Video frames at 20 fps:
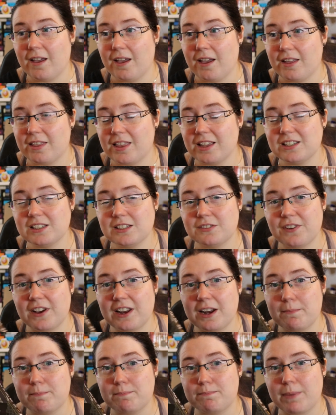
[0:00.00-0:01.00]
this is
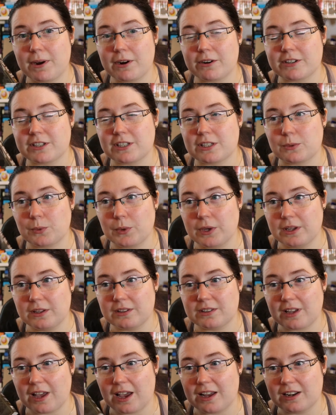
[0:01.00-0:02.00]
very
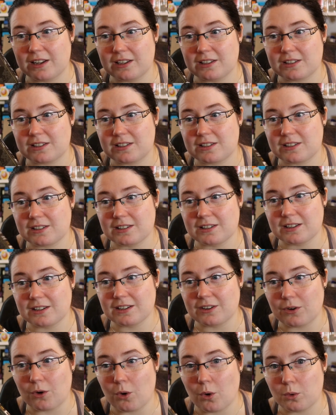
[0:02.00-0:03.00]
bittersweet in its
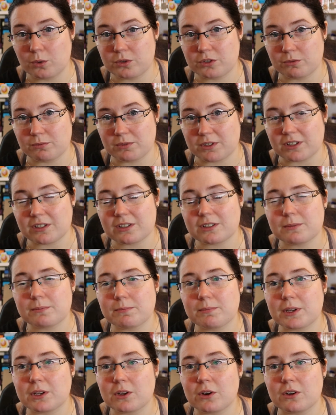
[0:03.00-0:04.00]
wholesomeness
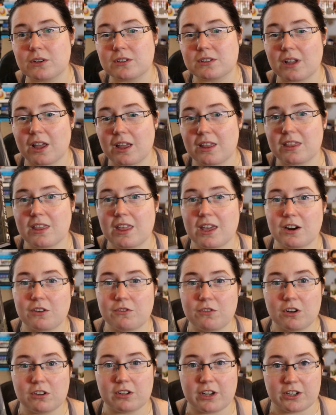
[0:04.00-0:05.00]
because their
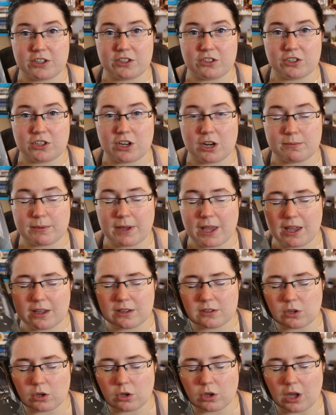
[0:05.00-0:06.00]
relationship
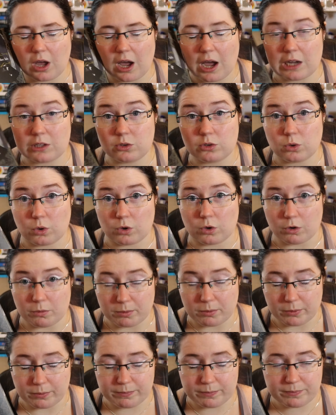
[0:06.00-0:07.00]
is
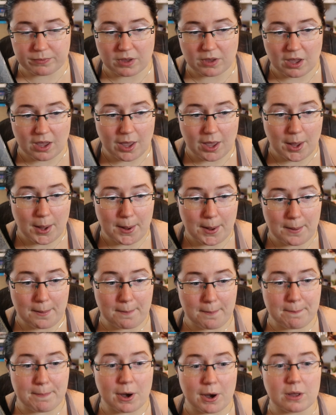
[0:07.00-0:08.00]
adorable.
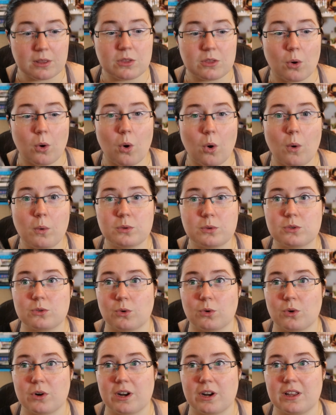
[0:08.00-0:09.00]
But the whole
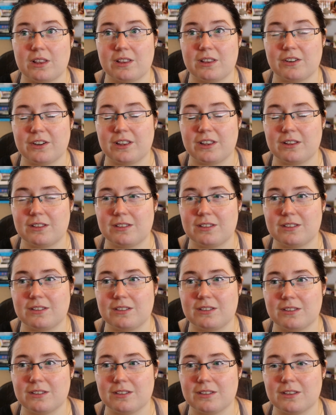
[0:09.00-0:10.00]
story, like,
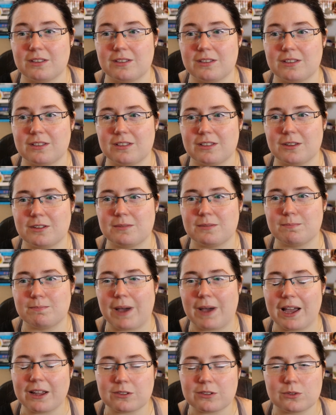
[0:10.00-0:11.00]
this
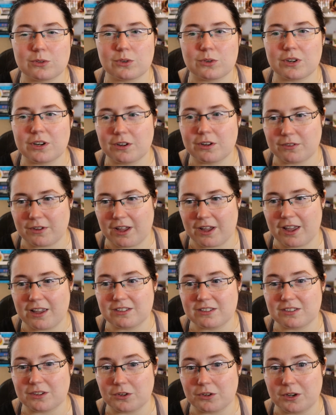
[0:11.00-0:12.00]
backstory of it
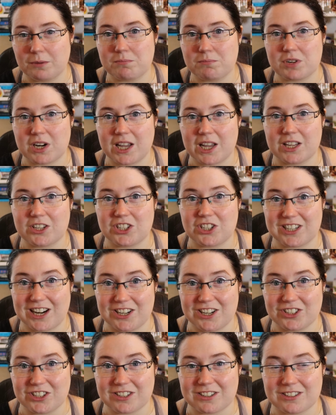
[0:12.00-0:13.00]
is, like, pretty
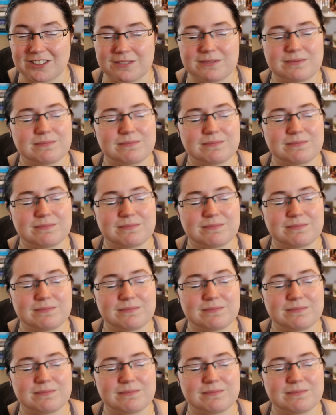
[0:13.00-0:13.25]
tragic.